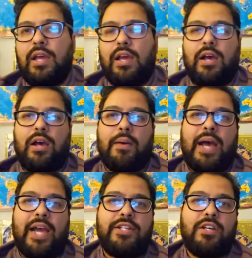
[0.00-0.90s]

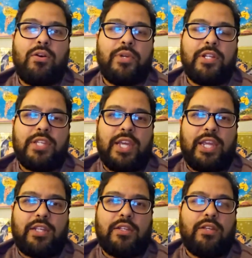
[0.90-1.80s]
I dealt with a
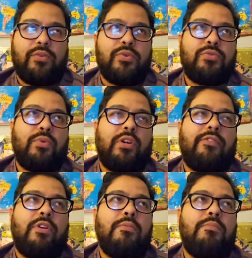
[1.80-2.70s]
tank. It was one
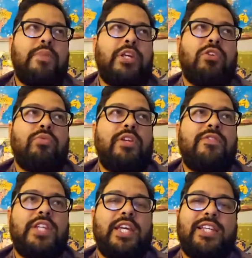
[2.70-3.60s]
of our bigger
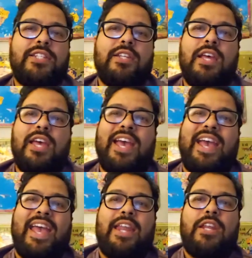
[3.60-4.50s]
reef tanks,
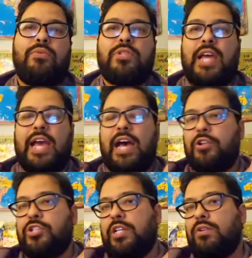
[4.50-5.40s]
and it was
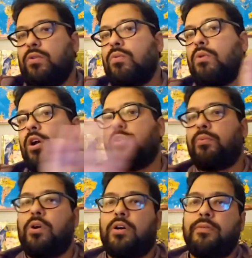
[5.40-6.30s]
algae wall to
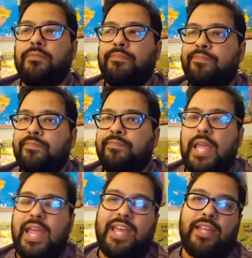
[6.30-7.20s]
wall.
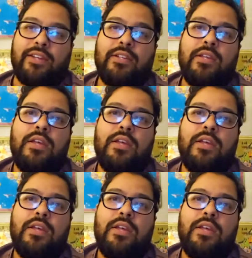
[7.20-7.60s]
And